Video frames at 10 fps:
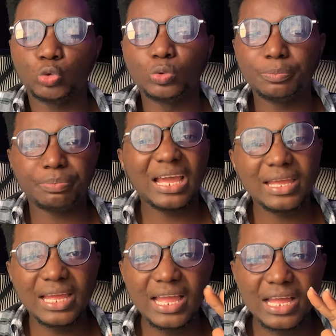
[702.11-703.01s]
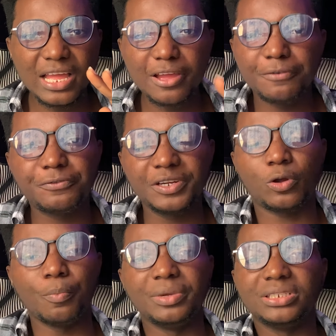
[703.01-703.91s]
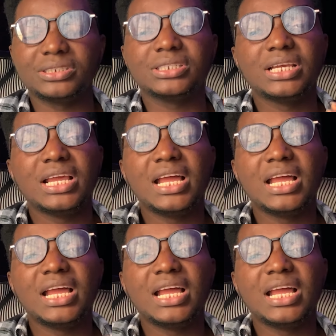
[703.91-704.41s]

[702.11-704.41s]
to reply every comment.